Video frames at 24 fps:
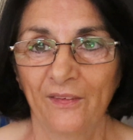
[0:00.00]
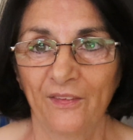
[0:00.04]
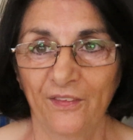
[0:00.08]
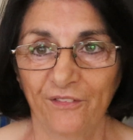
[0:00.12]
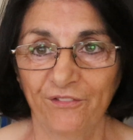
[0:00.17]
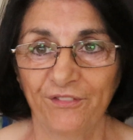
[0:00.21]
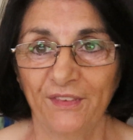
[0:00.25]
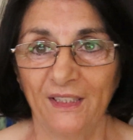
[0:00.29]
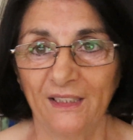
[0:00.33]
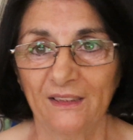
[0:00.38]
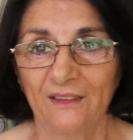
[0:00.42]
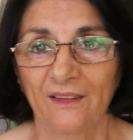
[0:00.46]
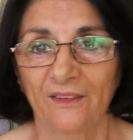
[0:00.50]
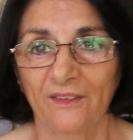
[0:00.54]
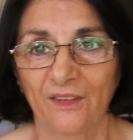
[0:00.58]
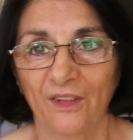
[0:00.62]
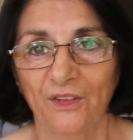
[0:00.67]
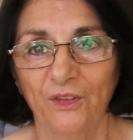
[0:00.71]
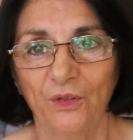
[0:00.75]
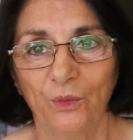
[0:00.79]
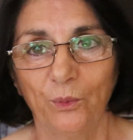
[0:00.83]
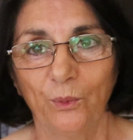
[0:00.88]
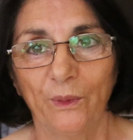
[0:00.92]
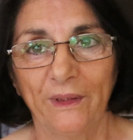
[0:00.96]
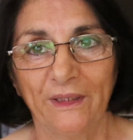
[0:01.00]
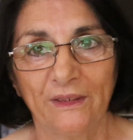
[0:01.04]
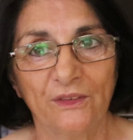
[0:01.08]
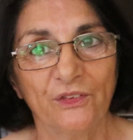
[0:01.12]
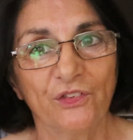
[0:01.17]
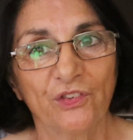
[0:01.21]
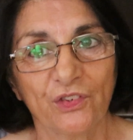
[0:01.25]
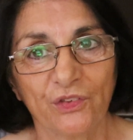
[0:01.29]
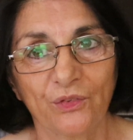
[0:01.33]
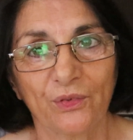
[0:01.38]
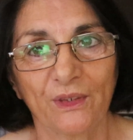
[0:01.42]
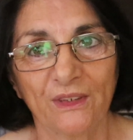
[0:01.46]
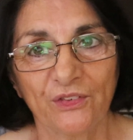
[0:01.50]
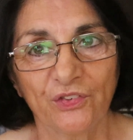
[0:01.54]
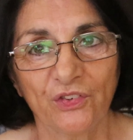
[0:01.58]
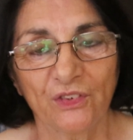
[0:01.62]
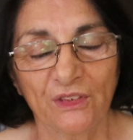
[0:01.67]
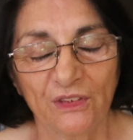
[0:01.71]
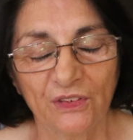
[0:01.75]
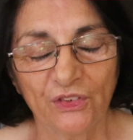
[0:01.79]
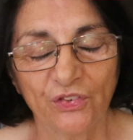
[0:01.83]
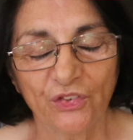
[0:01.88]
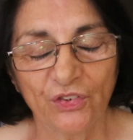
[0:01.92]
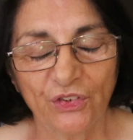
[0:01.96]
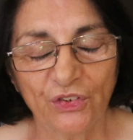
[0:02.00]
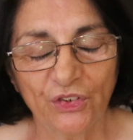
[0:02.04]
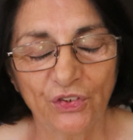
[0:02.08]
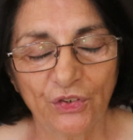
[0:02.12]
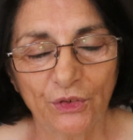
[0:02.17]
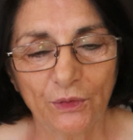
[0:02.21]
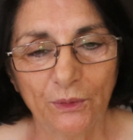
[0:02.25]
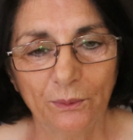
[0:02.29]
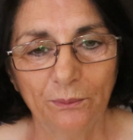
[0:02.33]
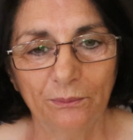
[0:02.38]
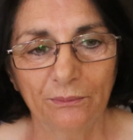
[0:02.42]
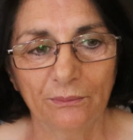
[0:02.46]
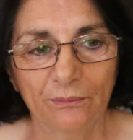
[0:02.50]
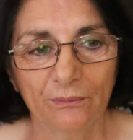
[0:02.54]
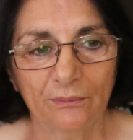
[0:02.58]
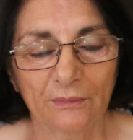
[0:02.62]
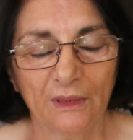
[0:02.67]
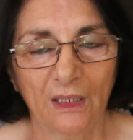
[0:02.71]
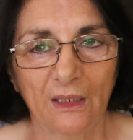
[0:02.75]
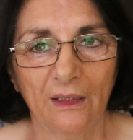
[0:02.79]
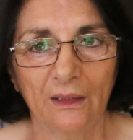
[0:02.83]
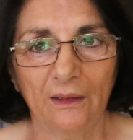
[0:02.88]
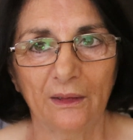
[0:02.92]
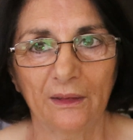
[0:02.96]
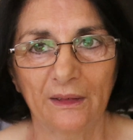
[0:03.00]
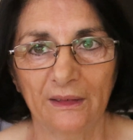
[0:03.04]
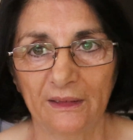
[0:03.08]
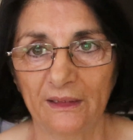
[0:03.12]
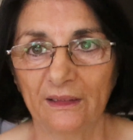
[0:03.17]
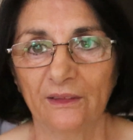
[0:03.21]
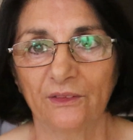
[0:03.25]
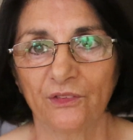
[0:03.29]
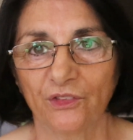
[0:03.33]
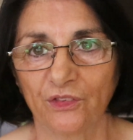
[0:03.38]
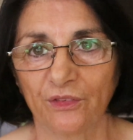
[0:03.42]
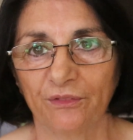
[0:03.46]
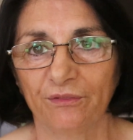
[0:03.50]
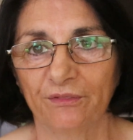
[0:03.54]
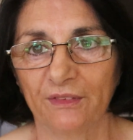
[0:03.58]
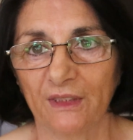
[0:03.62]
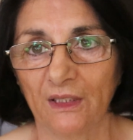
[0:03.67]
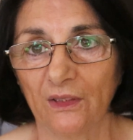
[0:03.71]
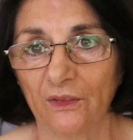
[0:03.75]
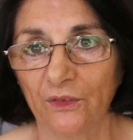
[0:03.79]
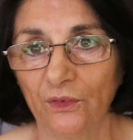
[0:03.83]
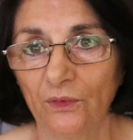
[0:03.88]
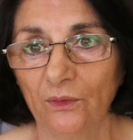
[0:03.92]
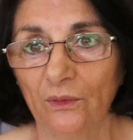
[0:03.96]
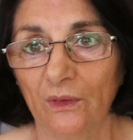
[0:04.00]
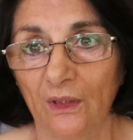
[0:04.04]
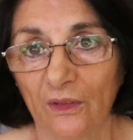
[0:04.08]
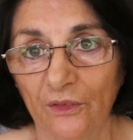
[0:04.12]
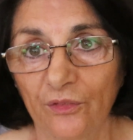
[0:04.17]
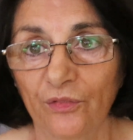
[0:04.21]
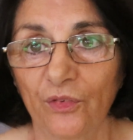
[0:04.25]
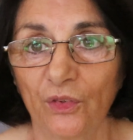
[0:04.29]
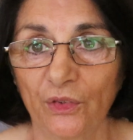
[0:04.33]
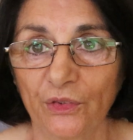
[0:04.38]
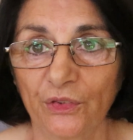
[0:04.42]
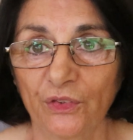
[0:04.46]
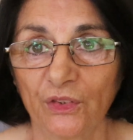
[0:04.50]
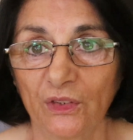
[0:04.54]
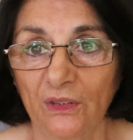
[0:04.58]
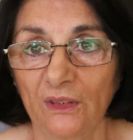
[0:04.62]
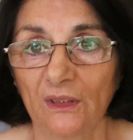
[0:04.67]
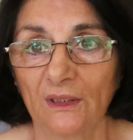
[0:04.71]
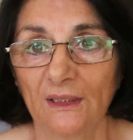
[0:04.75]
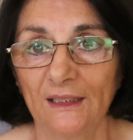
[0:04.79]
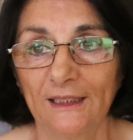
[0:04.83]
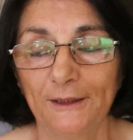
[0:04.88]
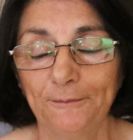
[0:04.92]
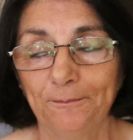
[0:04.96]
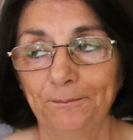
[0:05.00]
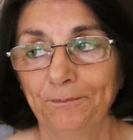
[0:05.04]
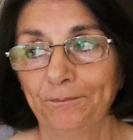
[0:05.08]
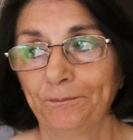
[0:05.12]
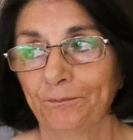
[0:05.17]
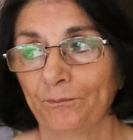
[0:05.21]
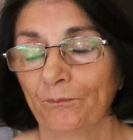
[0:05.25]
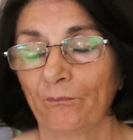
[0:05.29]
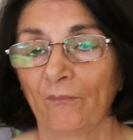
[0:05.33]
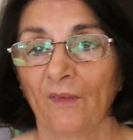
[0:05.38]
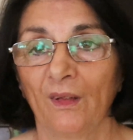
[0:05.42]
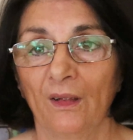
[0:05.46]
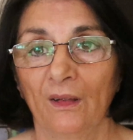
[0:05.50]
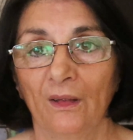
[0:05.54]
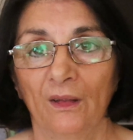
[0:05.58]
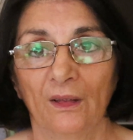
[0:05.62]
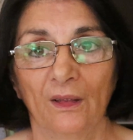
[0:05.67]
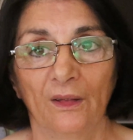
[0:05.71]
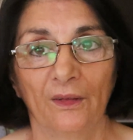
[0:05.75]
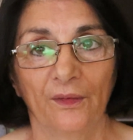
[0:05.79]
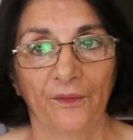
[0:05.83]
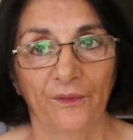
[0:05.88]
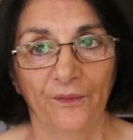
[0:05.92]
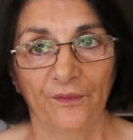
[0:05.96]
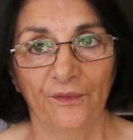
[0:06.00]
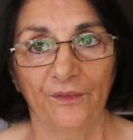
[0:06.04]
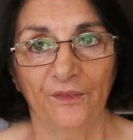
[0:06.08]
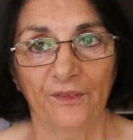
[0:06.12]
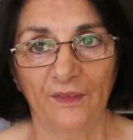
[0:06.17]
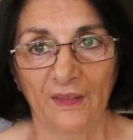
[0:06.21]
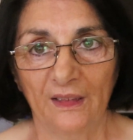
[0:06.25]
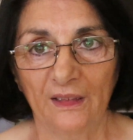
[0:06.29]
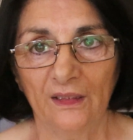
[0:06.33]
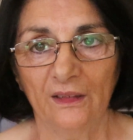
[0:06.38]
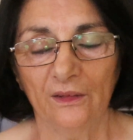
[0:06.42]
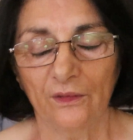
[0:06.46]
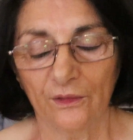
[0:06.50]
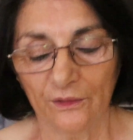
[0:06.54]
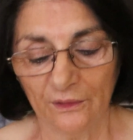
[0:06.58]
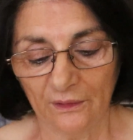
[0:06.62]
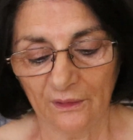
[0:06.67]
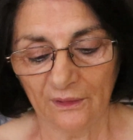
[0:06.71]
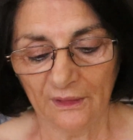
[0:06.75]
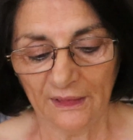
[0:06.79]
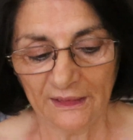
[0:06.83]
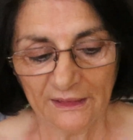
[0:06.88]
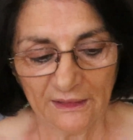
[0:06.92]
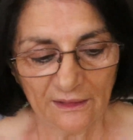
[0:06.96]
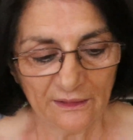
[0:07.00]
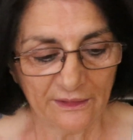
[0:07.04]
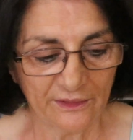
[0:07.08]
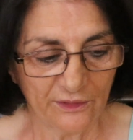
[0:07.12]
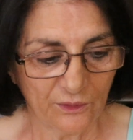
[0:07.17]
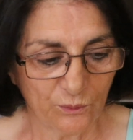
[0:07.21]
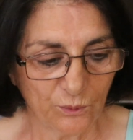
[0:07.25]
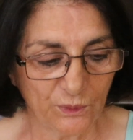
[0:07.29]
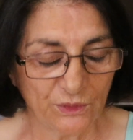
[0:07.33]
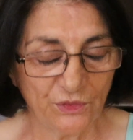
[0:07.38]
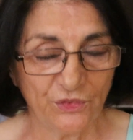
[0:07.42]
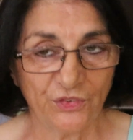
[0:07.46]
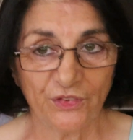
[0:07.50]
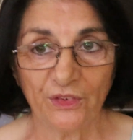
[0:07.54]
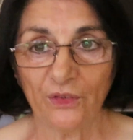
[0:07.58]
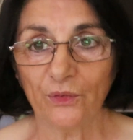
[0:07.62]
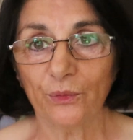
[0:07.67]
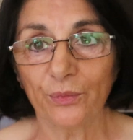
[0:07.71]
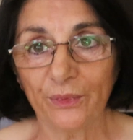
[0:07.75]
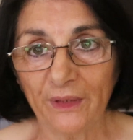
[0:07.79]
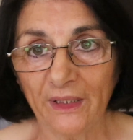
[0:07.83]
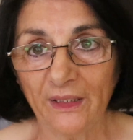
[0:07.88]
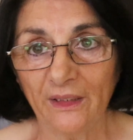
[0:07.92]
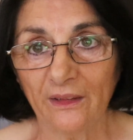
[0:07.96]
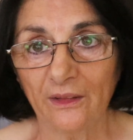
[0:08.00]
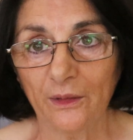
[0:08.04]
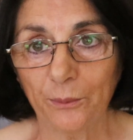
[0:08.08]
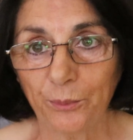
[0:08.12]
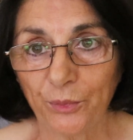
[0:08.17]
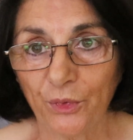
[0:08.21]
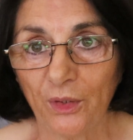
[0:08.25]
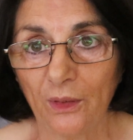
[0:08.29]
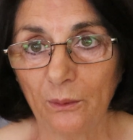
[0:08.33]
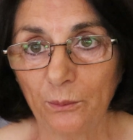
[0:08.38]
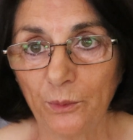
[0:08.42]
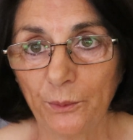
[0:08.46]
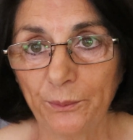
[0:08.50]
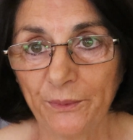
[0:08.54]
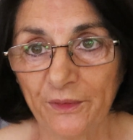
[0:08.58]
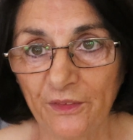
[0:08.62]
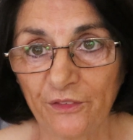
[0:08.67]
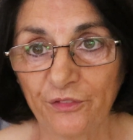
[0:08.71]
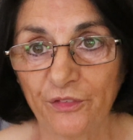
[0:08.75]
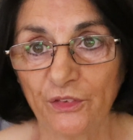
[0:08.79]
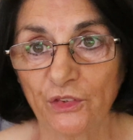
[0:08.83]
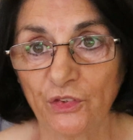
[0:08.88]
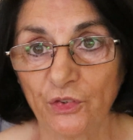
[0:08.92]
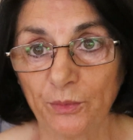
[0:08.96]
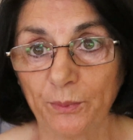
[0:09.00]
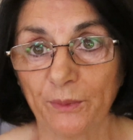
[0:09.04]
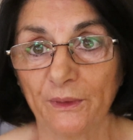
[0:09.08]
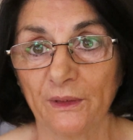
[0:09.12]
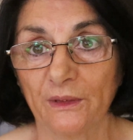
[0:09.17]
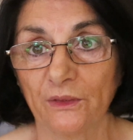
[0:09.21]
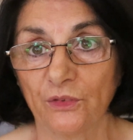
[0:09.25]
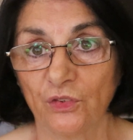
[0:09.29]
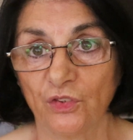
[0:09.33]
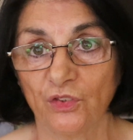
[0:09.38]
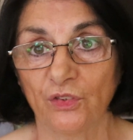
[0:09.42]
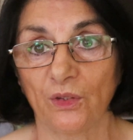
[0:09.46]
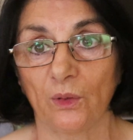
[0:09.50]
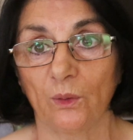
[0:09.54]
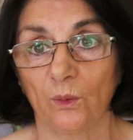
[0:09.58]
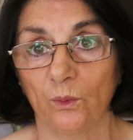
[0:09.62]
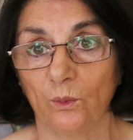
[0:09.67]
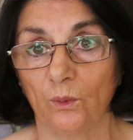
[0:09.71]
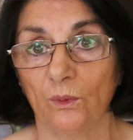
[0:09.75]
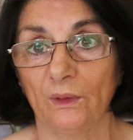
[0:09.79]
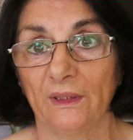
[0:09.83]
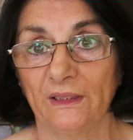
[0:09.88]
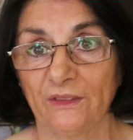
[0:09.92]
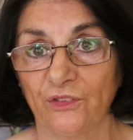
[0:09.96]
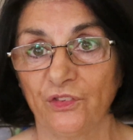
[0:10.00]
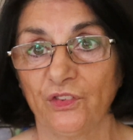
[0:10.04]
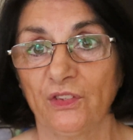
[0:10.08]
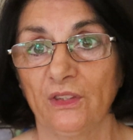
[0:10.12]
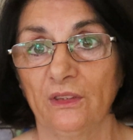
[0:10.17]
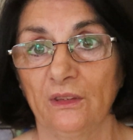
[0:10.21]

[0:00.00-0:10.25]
The fact that the UN is addressing this issue is of value, unfortunately. They are likely the ones that created the problem in the first place, so let's